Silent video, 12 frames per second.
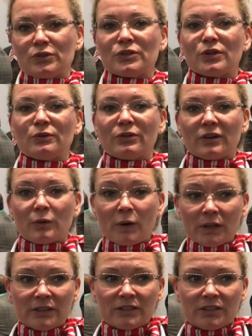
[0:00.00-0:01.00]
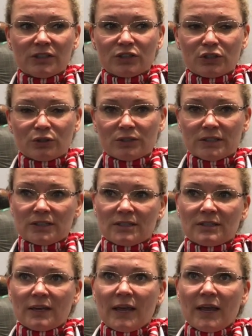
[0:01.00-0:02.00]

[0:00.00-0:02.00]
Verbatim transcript: So the quality assurance